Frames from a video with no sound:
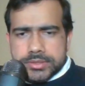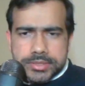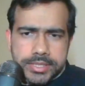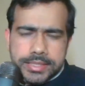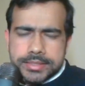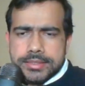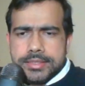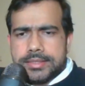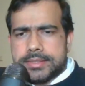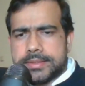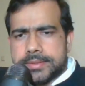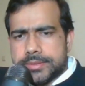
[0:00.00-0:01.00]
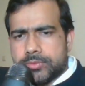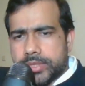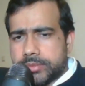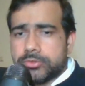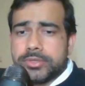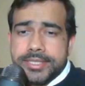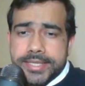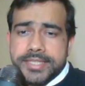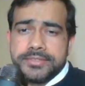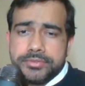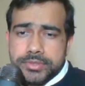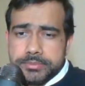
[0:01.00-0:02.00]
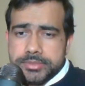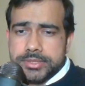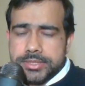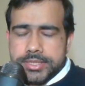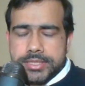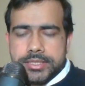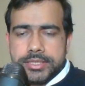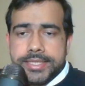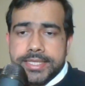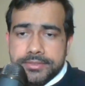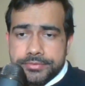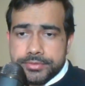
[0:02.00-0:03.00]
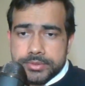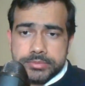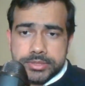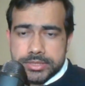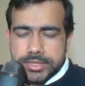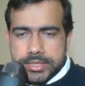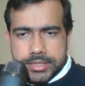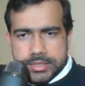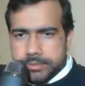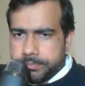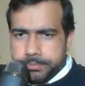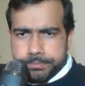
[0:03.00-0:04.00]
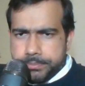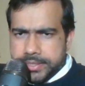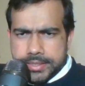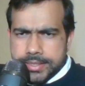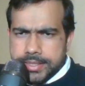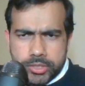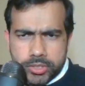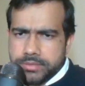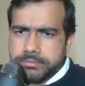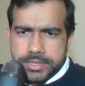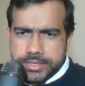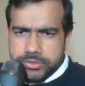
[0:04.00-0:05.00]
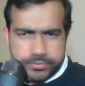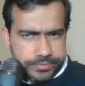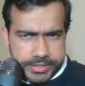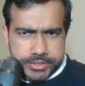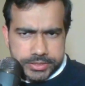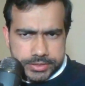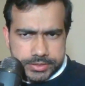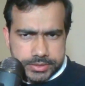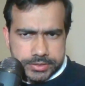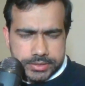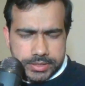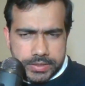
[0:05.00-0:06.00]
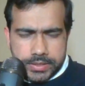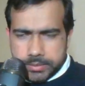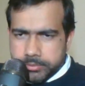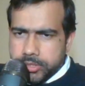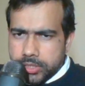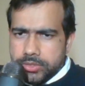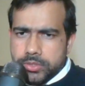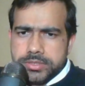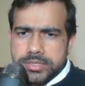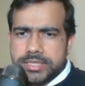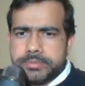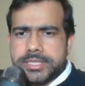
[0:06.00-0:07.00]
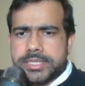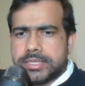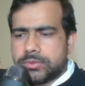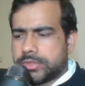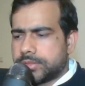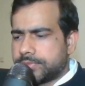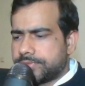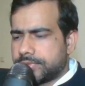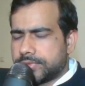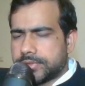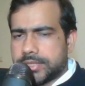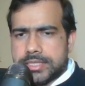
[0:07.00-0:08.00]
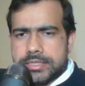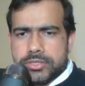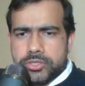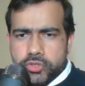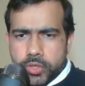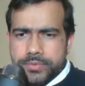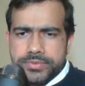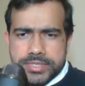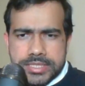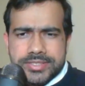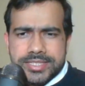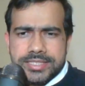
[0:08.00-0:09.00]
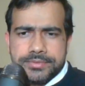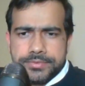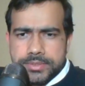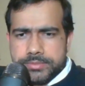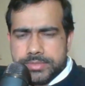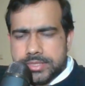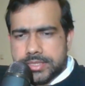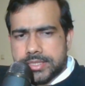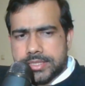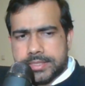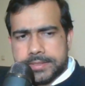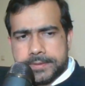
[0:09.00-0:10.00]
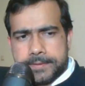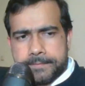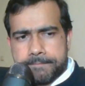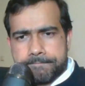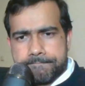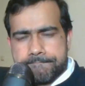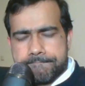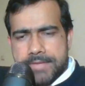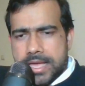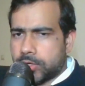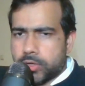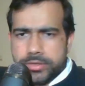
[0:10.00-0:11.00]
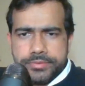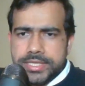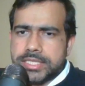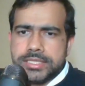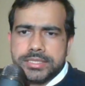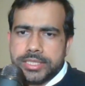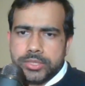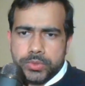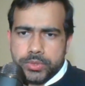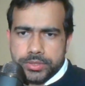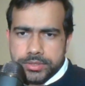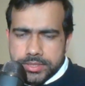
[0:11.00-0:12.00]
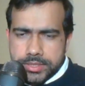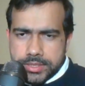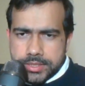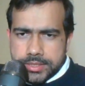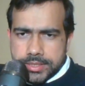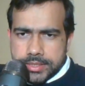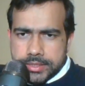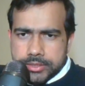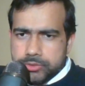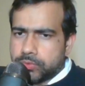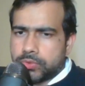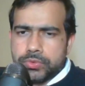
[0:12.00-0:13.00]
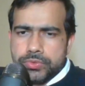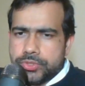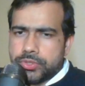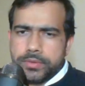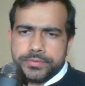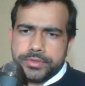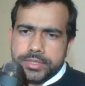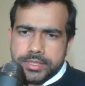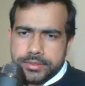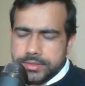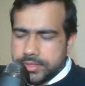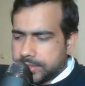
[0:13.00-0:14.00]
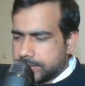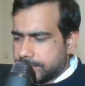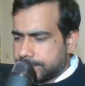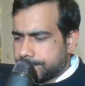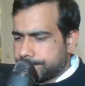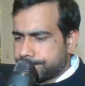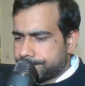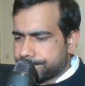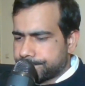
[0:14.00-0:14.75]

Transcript: Then uh, what about the trading firms, right? The trading firms, they pay a hell lot of money to freshers. But also let me tell you that, that the jobs in trading firms um, are not very secured, right? You could lose jobs there um,